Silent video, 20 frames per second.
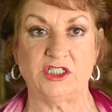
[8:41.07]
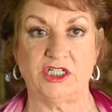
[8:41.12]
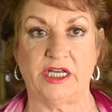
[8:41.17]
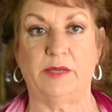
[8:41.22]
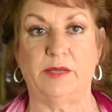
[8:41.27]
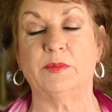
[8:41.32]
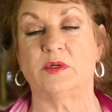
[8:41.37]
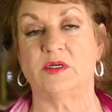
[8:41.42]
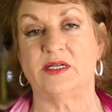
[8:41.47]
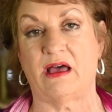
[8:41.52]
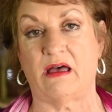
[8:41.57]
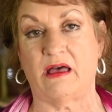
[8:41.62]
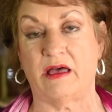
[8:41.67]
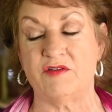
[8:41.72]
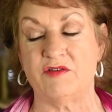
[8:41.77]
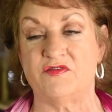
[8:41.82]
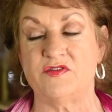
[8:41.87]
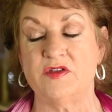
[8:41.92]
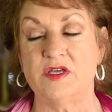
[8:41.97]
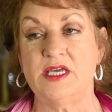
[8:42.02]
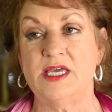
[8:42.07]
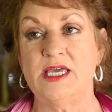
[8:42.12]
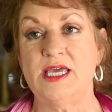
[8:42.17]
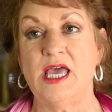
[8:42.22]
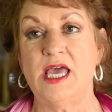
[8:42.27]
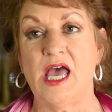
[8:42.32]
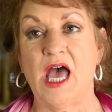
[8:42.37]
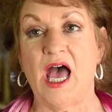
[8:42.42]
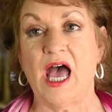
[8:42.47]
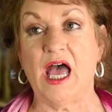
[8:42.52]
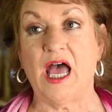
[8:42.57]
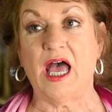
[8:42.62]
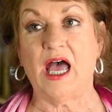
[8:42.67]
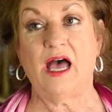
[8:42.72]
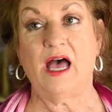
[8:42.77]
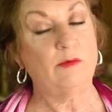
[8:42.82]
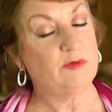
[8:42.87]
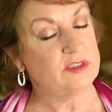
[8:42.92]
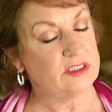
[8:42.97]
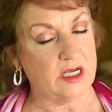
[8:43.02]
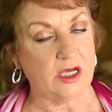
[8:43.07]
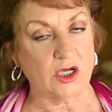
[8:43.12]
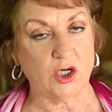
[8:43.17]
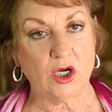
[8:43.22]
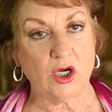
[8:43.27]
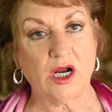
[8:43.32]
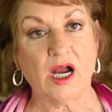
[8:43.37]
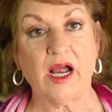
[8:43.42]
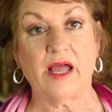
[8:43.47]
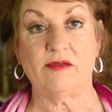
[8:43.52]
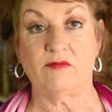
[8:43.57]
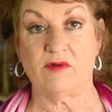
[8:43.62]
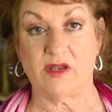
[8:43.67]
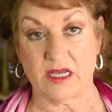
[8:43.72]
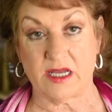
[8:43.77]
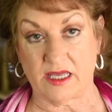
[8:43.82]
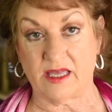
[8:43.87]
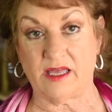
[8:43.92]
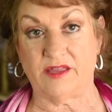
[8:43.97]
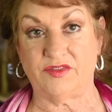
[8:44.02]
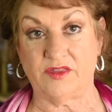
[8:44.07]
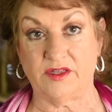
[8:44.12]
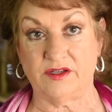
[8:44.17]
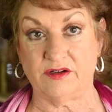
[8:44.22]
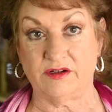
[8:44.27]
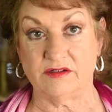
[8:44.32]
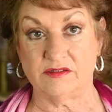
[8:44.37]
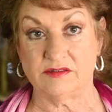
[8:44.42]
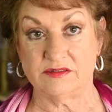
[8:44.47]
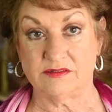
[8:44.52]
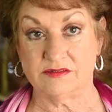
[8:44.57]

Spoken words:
chamber dive. I was not crying when I got there.